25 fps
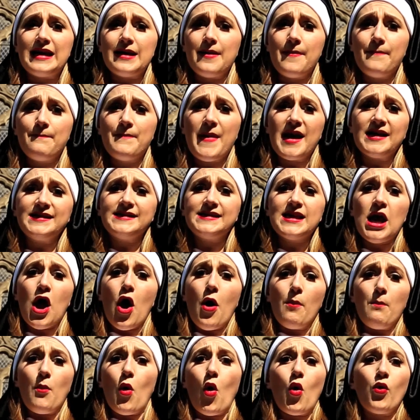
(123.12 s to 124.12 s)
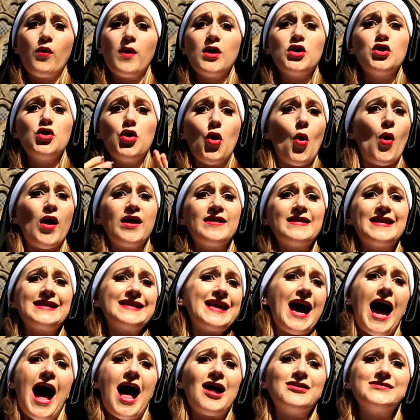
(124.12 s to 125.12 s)
in a mess, more annoying
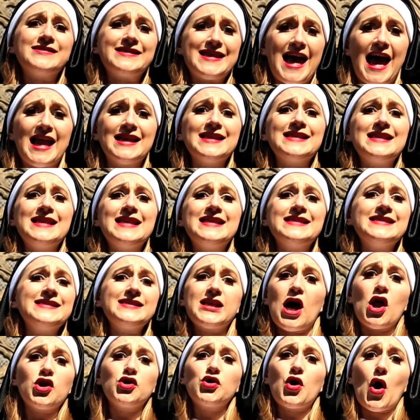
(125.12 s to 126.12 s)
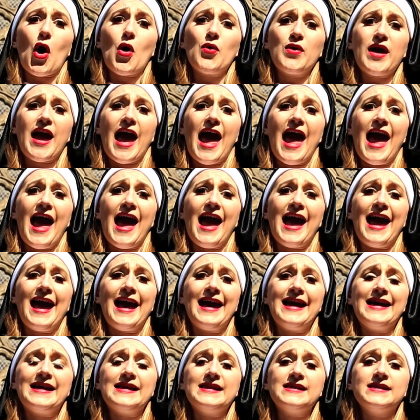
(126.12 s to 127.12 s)
than Carl Sanderlin's on
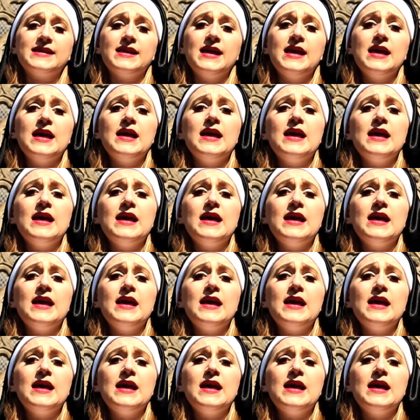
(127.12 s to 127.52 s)
cocaine.